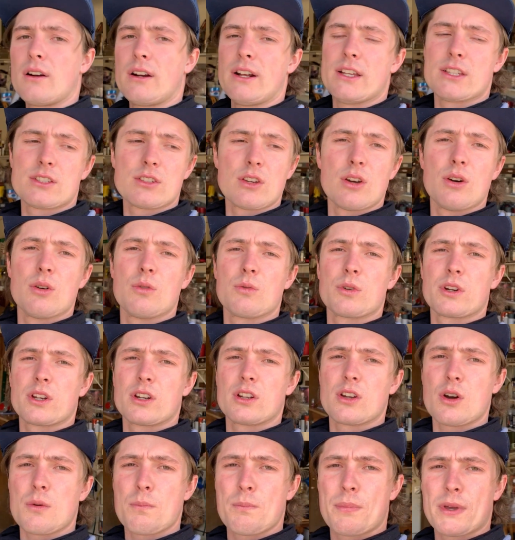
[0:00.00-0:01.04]
right, so we're
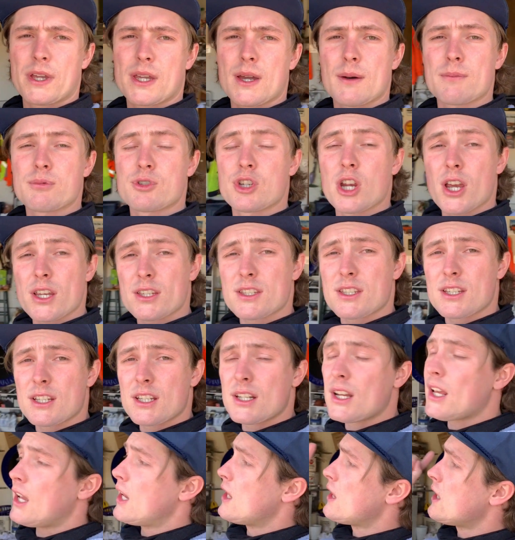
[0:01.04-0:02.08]
gonna go pick up
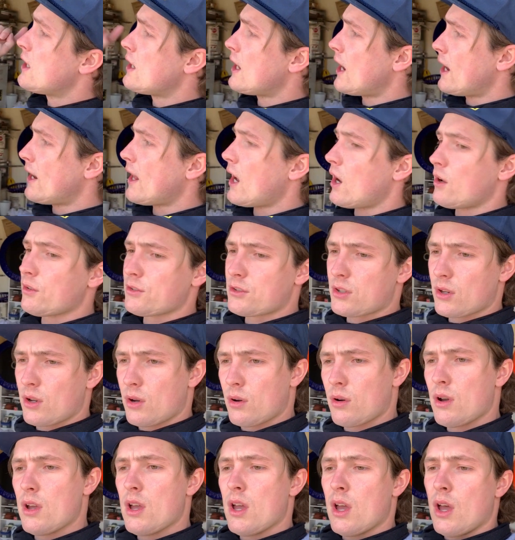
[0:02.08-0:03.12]
Justin and then head out.
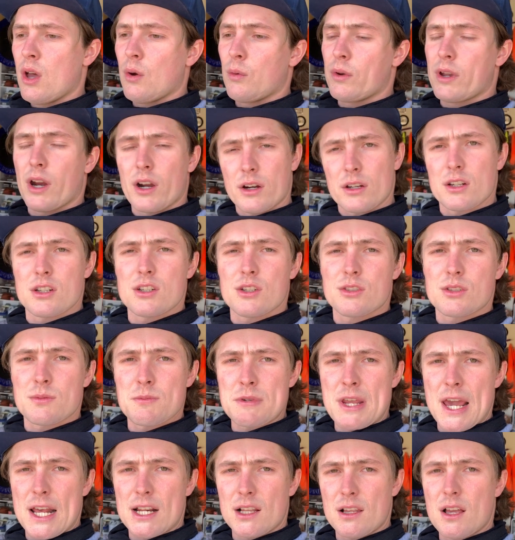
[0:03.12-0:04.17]
So we are gonna do some
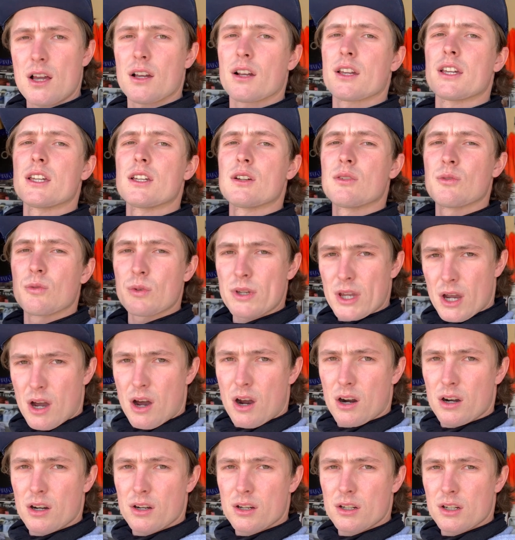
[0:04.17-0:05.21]
data logging. We
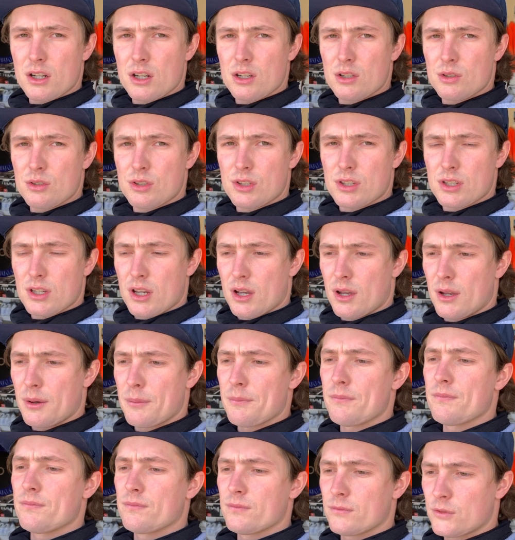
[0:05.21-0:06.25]
are gonna do
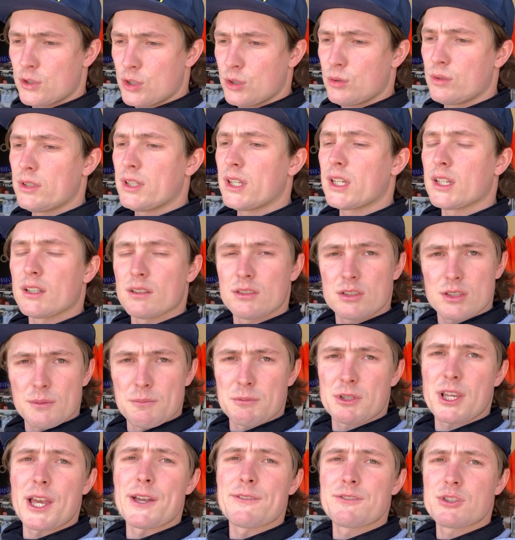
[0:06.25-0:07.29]
some tuning,
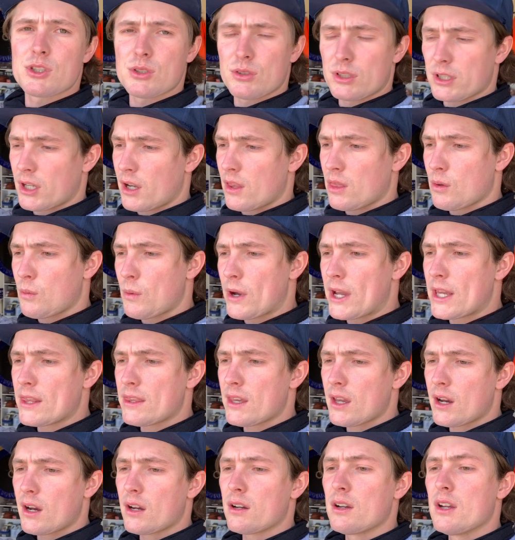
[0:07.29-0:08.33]
some self-tuning on the way
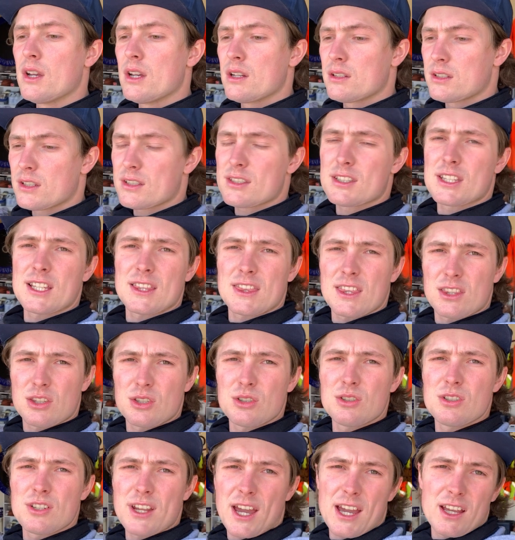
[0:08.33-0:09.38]
there, just to get the
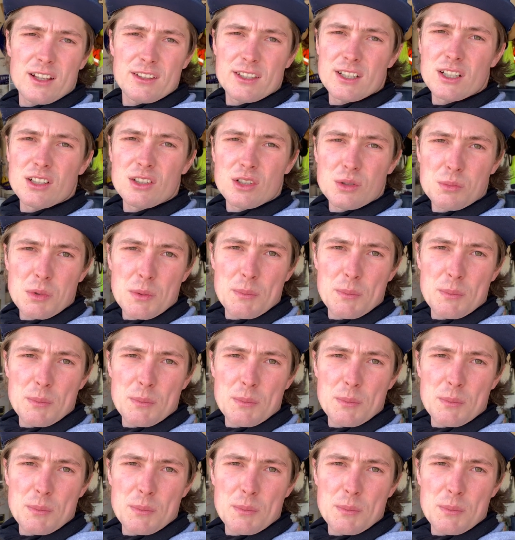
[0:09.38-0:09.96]
tune dialed in a little bit